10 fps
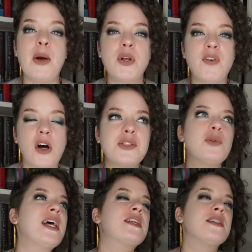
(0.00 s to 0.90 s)
I would have also
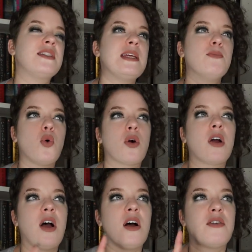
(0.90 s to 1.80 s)
liked to see more
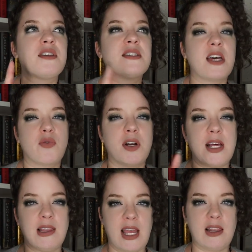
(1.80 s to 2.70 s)
of Severin
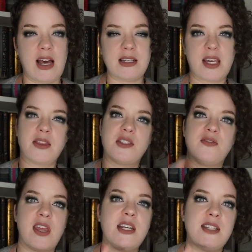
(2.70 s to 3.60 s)
and Layla as like this
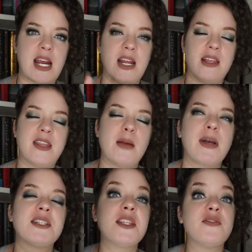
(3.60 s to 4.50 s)
fake dating thing,
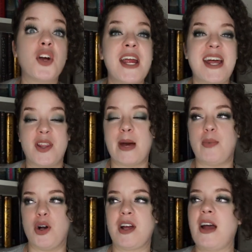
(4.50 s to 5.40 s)
because at the very end of that
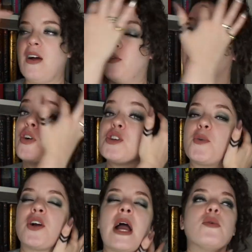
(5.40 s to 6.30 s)
book, of the first
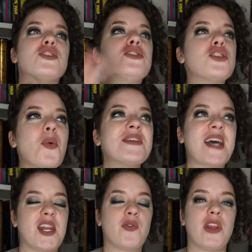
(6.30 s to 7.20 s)
book, I was just so
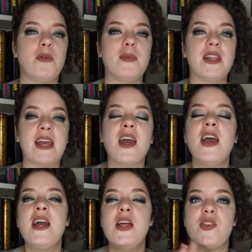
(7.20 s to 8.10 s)
excited for them to be like
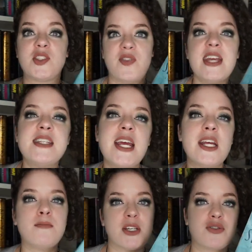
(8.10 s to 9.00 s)
this fake
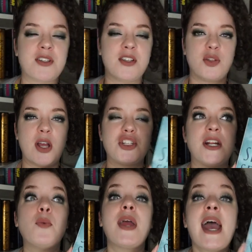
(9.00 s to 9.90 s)
dating mistress
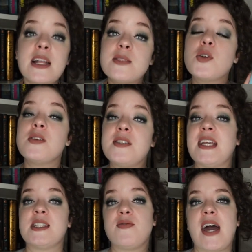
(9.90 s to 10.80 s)
situation, and we had some good
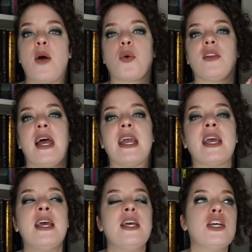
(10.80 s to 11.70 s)
scenes of that where
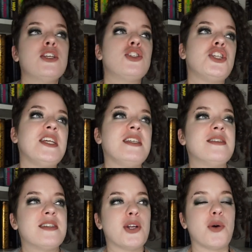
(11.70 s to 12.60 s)
like
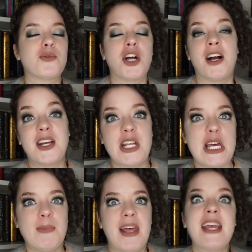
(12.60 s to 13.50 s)
she's, you know, talking to
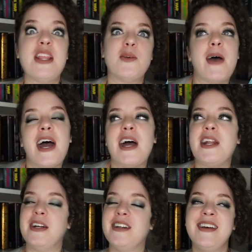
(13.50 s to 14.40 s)
him like in the
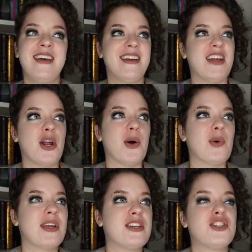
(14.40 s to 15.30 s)
bed, and you
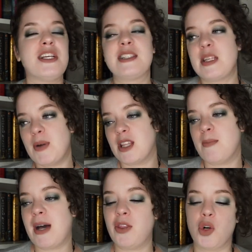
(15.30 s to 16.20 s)
know, she's sleeping in
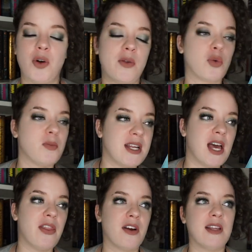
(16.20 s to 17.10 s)
the bed and they're going to the room
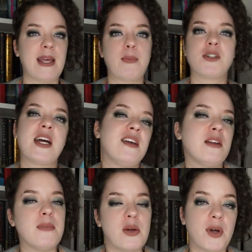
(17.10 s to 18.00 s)
together and like pretending
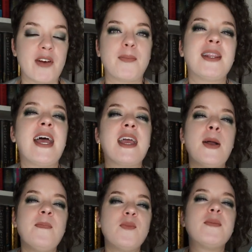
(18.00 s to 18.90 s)
to be whatever, but like,
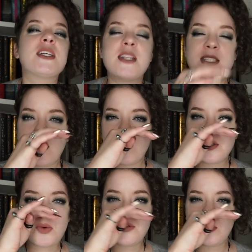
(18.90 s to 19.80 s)
but since they were
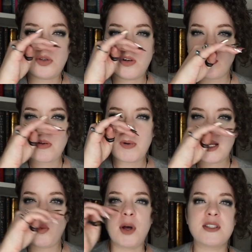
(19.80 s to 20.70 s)
so secluded from everybody,
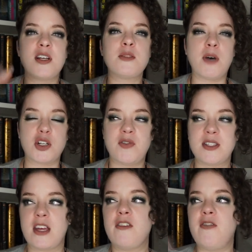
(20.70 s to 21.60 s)
it wasn't as much of
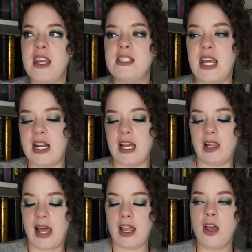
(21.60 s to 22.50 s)
this like fake dating,
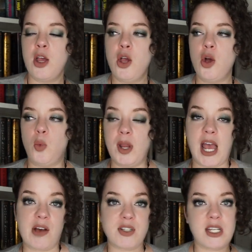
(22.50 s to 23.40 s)
like we
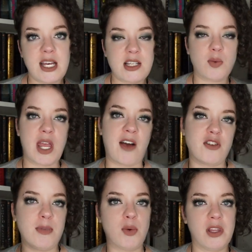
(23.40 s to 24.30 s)
have to kiss, we have
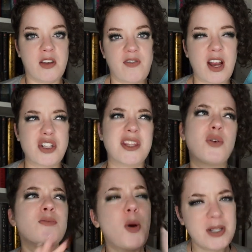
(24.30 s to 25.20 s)
to be really affectionate. There
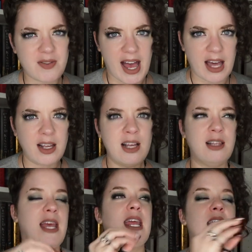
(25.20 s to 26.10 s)
was moments of that,
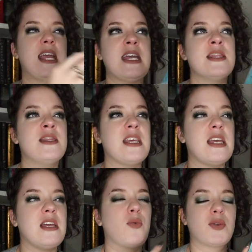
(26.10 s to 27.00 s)
like in
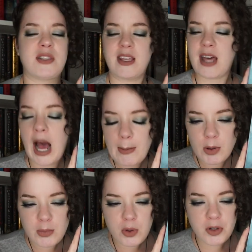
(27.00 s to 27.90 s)
the, what was it, like the
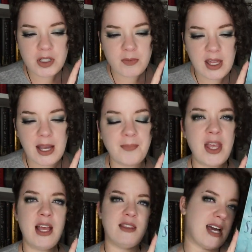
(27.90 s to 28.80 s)
opera booth or something,
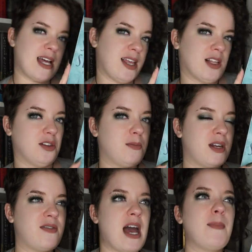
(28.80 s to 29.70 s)
they had like a little
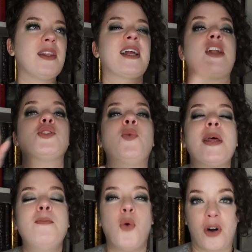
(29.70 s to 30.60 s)
bit of that, but like I just
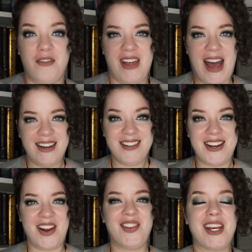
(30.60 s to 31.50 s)
wanted more of that,
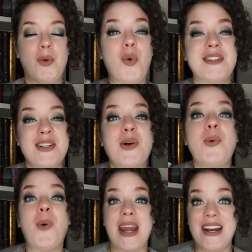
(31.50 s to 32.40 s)
you know, like it wasn't
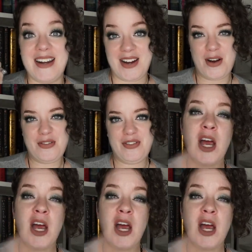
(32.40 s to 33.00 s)
quite enough.